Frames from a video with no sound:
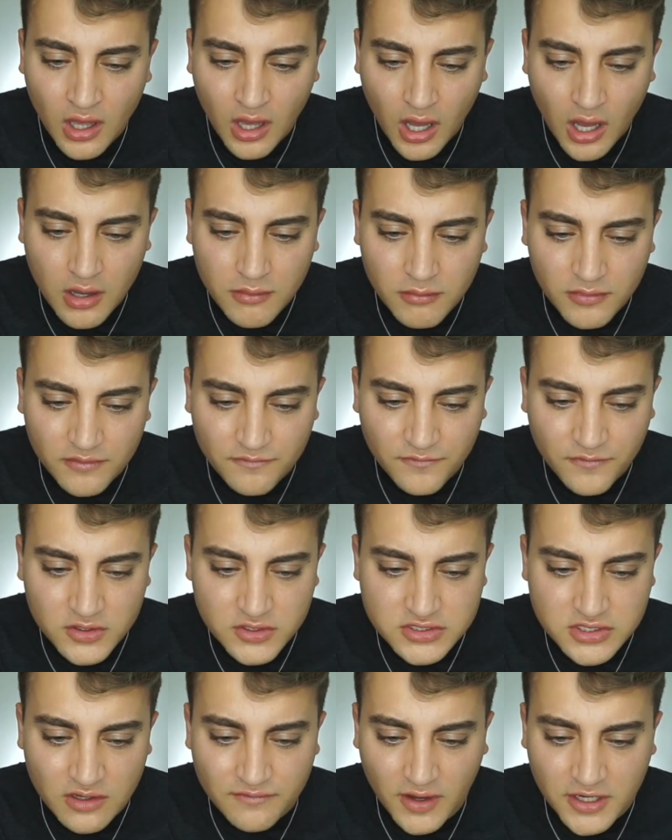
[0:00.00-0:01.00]
Um,
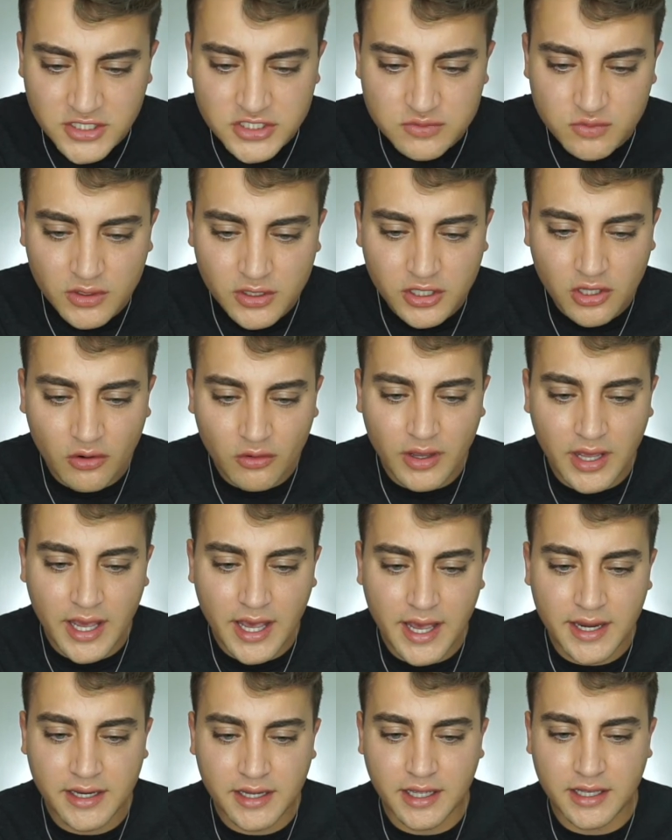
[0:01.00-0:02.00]
first off, I just want to go
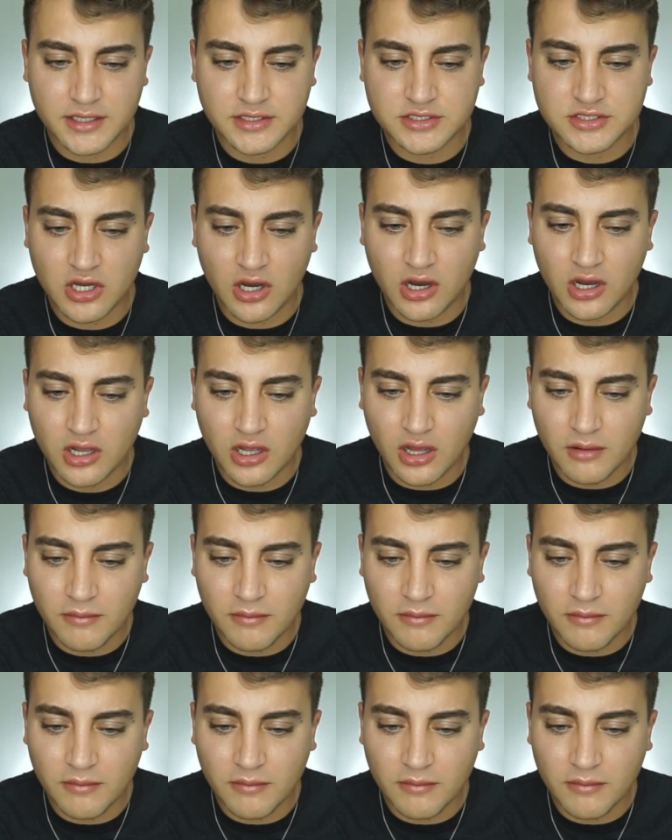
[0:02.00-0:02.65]
ahead and talk